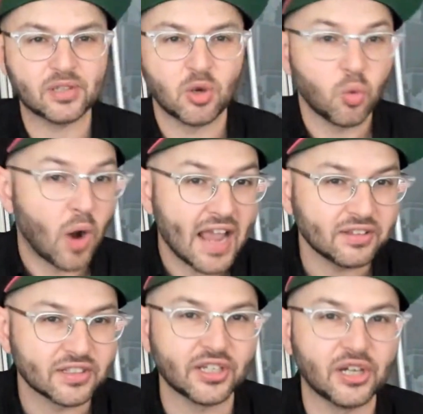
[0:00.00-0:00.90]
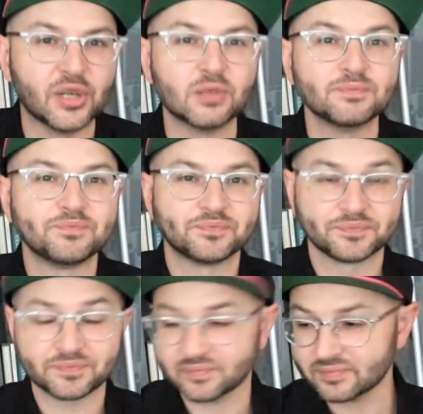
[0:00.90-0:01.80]
a while ago
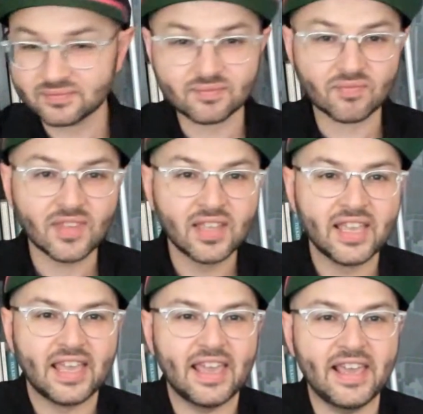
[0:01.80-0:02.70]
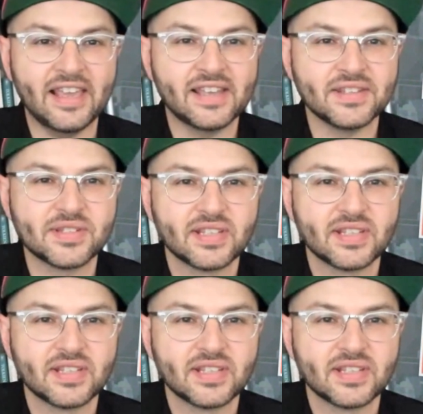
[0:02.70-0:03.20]
and